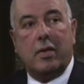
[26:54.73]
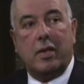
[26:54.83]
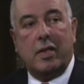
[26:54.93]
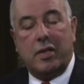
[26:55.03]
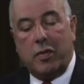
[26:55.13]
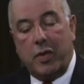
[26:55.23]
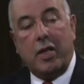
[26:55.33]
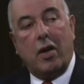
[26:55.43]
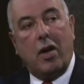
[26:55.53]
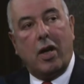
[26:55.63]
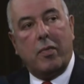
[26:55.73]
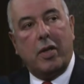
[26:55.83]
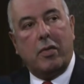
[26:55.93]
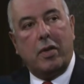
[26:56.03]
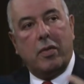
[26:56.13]
This gridlock
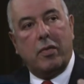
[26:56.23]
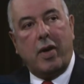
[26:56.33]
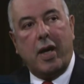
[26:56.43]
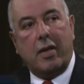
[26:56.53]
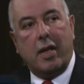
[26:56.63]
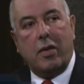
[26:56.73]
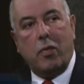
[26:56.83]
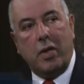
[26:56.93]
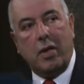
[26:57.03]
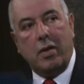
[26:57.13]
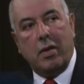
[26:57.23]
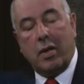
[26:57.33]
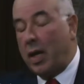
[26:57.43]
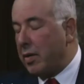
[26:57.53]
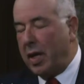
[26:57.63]
between the right and wing,
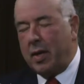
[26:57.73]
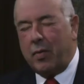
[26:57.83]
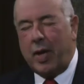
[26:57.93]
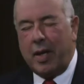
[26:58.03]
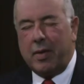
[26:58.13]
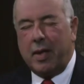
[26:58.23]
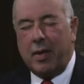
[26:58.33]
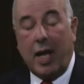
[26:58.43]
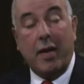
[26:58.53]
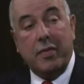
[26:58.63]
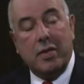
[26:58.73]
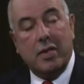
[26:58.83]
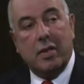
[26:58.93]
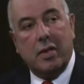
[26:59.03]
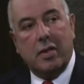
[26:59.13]
like uh, right and
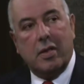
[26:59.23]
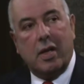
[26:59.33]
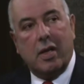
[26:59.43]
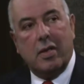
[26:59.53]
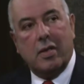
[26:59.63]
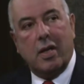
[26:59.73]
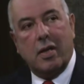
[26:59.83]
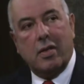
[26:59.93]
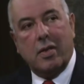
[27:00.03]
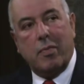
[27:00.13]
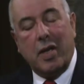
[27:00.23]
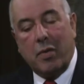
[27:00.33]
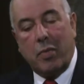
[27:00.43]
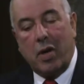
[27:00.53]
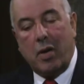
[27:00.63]
left, is a, is, a, is a
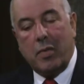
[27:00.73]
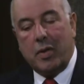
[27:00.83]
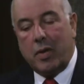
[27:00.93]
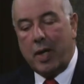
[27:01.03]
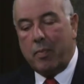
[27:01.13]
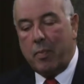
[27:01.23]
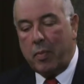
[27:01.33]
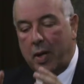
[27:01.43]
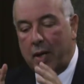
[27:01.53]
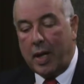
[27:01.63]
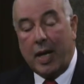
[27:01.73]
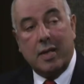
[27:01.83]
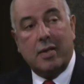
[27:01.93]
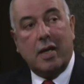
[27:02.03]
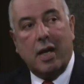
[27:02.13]
big problem. It can
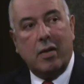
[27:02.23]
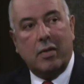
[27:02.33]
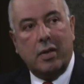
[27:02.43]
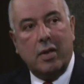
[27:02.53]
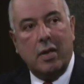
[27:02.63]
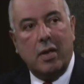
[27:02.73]
paralyze the country.